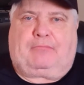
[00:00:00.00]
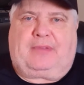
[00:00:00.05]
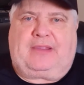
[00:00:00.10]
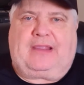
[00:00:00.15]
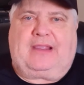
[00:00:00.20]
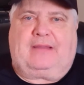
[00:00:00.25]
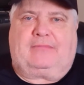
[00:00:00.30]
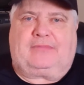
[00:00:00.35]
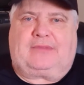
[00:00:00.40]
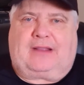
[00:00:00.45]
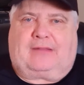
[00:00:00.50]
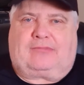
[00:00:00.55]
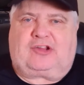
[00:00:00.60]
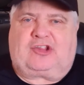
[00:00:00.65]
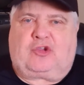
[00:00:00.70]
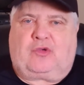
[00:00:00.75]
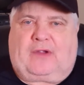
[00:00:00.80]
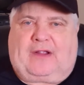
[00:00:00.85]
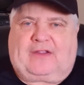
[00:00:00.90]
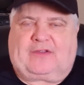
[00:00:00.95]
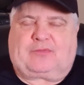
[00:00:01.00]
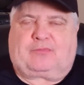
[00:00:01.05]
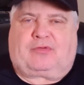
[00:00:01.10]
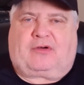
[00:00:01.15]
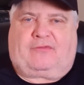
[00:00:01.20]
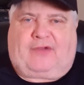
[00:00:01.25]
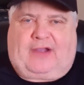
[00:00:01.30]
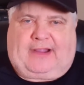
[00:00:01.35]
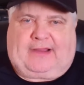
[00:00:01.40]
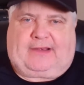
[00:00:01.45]
BMW has
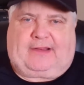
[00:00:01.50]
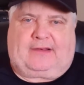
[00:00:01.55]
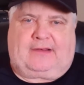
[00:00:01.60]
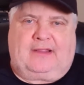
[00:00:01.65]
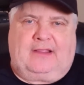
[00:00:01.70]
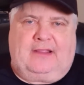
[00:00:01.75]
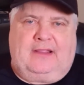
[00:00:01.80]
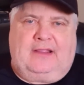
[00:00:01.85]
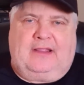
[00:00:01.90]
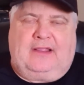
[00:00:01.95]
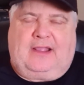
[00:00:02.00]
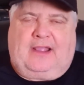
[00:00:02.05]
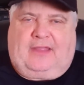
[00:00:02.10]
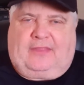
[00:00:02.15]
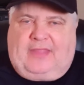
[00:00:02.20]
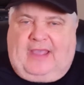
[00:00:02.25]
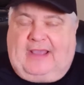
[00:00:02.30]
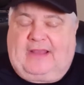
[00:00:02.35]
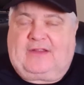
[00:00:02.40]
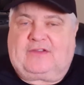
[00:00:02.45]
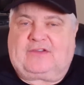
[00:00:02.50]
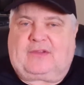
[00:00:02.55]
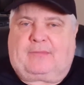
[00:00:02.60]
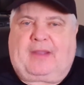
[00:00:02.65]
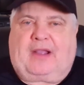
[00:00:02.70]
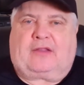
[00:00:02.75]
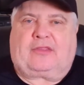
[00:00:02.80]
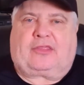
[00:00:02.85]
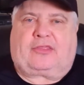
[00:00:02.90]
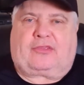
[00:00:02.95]
provided, and that is
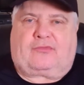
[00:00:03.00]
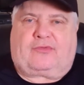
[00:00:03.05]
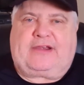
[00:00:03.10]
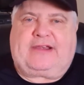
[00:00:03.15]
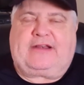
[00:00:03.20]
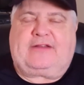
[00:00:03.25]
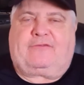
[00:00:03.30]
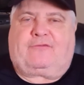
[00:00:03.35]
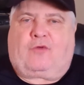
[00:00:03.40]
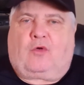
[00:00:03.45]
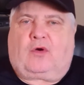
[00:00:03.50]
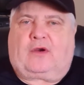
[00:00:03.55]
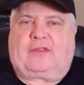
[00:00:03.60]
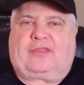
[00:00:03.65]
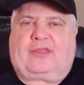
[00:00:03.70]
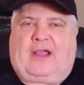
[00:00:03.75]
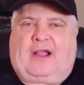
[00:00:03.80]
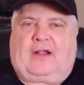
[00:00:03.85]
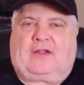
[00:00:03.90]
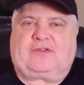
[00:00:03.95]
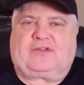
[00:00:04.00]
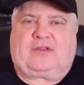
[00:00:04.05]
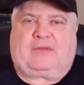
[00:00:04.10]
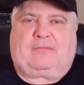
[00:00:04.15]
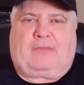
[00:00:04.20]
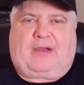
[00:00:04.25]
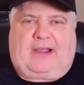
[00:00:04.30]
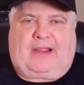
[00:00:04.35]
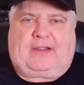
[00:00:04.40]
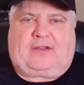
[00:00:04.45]
about 3,000 to 4,000
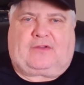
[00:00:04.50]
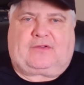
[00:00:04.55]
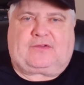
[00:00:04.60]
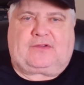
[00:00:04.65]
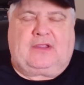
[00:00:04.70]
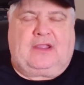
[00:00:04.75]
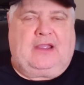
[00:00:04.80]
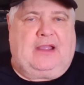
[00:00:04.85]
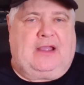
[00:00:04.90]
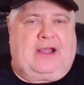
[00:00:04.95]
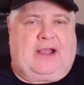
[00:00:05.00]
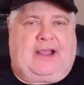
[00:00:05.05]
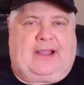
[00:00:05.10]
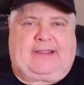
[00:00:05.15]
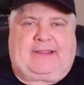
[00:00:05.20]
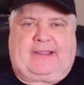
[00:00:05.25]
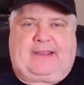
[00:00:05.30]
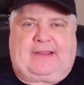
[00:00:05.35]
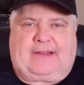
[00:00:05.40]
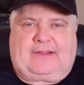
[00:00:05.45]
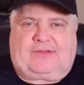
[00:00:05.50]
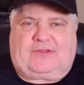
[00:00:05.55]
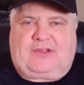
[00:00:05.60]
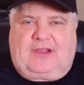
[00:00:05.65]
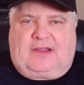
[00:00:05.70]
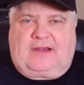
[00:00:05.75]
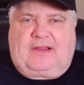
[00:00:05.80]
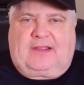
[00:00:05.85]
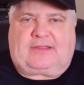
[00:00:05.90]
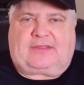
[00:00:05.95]
miles. I get it
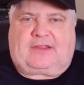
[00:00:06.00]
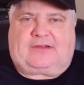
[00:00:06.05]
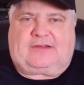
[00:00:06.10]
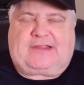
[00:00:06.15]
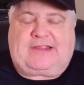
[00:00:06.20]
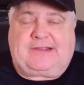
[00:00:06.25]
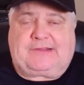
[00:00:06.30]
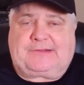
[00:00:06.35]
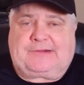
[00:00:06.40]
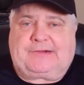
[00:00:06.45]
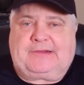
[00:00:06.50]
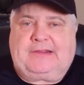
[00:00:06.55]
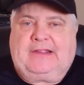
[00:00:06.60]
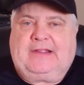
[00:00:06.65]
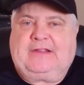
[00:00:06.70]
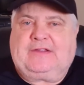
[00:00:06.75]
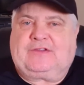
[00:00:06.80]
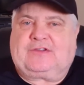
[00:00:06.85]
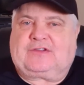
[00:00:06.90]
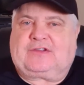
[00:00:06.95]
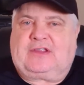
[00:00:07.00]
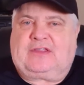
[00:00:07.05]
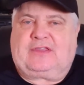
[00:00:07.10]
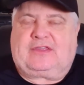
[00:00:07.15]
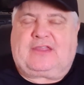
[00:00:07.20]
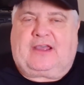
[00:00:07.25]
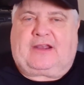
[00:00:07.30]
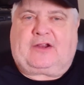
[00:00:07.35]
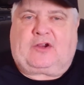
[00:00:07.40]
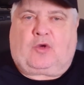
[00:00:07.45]
done at the dealer,
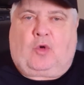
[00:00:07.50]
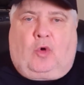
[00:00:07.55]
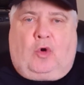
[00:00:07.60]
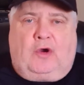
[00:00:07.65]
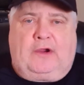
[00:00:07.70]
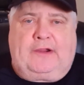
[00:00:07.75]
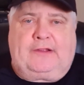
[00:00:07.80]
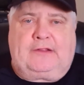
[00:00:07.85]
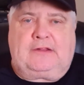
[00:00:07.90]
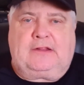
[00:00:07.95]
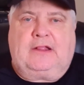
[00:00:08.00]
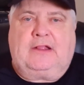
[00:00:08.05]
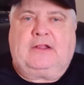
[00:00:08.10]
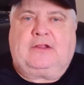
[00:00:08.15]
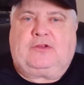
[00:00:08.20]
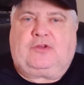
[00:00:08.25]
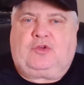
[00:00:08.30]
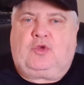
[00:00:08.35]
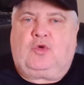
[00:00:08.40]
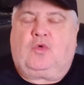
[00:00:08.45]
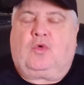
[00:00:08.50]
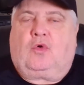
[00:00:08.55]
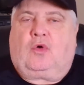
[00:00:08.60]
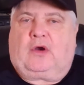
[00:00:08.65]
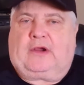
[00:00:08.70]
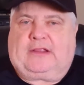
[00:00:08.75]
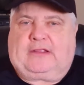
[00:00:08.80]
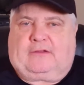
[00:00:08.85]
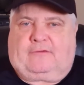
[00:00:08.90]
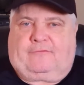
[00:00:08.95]
synthetic oil, new
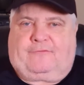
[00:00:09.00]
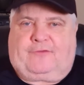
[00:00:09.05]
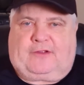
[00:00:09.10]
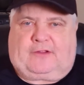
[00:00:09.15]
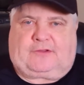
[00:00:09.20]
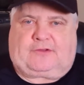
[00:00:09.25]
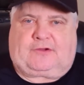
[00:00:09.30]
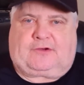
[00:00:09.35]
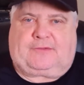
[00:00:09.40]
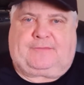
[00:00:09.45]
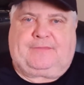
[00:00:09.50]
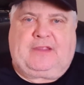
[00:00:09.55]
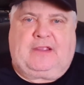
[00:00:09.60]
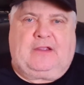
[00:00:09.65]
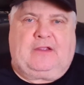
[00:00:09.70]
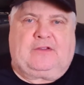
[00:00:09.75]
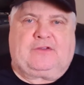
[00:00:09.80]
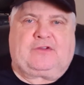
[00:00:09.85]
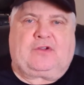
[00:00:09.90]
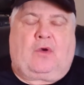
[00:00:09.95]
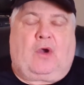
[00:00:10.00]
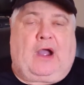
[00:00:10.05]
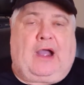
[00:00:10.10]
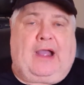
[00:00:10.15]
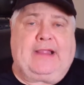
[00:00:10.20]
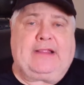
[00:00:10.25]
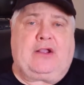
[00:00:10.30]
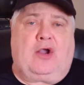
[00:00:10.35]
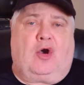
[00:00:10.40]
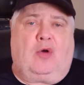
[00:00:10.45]
oil filter. So
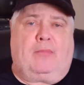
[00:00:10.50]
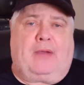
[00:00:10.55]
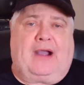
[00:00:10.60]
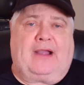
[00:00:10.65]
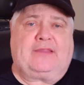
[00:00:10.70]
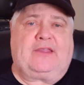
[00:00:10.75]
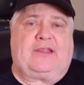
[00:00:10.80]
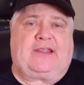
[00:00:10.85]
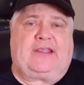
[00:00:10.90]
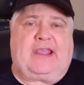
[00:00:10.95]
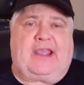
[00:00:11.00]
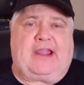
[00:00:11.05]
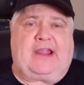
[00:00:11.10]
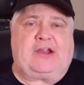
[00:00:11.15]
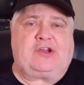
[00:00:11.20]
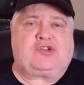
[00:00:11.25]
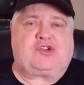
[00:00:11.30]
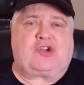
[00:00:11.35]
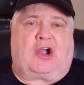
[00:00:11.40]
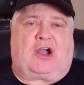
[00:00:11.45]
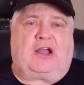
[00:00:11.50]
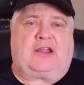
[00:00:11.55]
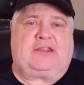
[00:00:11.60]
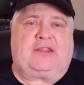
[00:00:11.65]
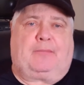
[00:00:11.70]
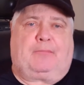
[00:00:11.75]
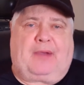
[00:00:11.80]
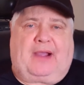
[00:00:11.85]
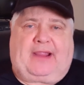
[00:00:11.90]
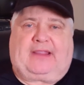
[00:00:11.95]
I go by the gauge on
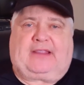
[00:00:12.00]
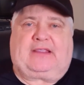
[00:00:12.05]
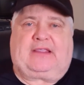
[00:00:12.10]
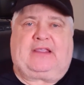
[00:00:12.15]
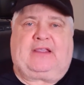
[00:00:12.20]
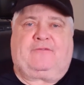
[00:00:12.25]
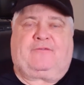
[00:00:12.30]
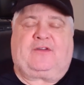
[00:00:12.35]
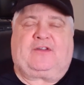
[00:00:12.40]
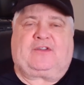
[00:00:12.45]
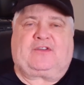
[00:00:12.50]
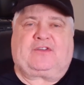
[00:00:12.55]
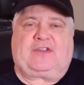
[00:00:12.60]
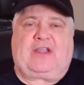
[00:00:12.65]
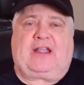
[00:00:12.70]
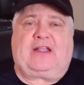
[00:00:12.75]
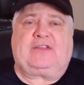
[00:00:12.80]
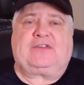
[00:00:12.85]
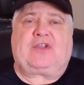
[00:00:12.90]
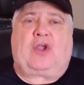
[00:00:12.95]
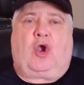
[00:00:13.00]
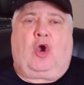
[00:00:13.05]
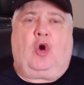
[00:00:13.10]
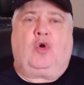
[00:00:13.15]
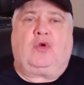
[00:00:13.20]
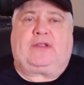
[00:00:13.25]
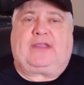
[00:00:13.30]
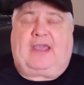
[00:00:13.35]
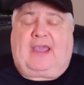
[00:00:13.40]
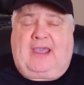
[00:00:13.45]
the bike. If it says
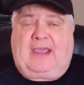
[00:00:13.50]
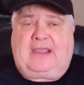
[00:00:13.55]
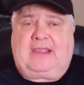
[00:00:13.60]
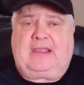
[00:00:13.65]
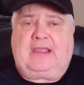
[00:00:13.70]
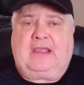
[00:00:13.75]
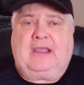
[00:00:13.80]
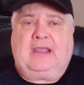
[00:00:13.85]
okay,